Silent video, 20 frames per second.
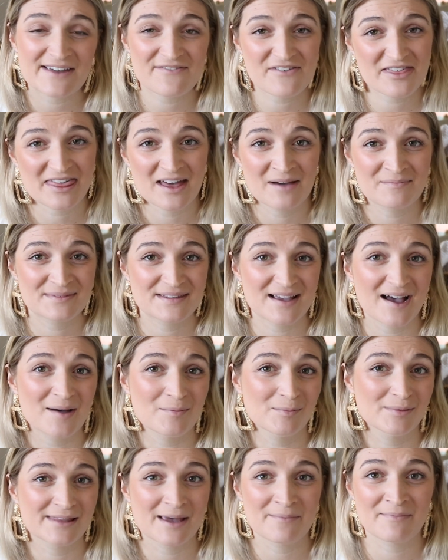leave a thumbs
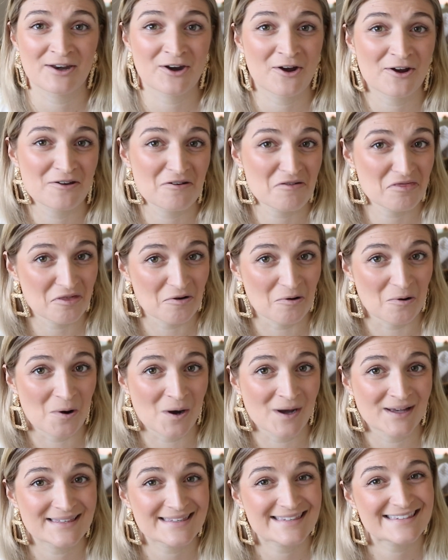up, let me know your
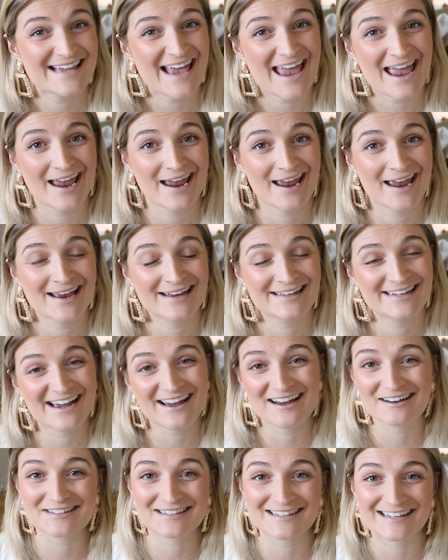thoughts, and
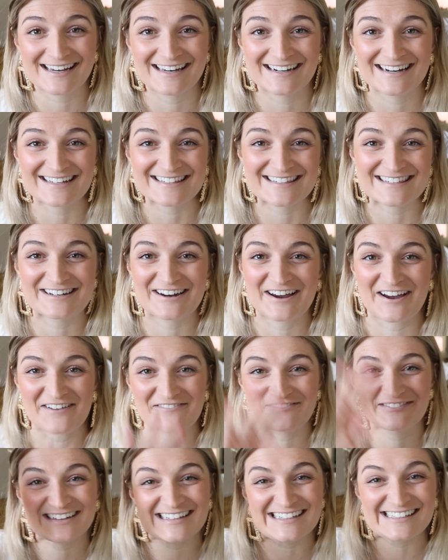yeah, I'll see you next
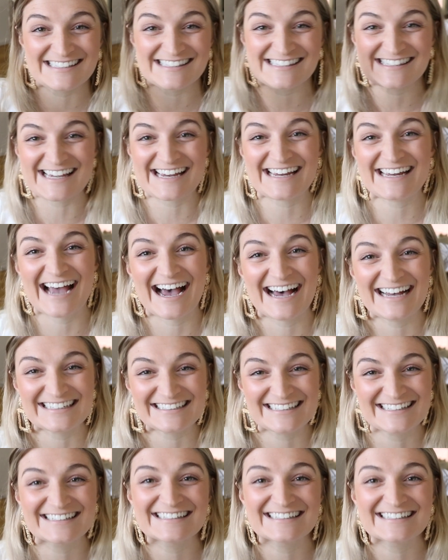time. See ya!